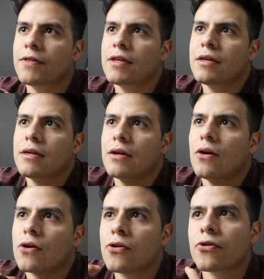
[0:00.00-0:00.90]
the
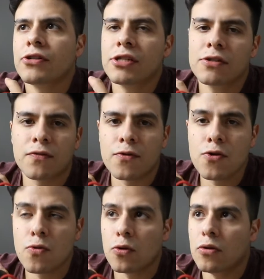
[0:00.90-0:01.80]
occurrences of
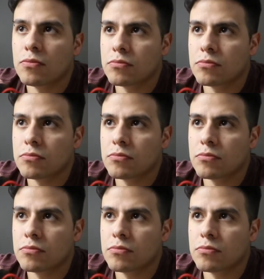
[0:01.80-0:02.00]
null.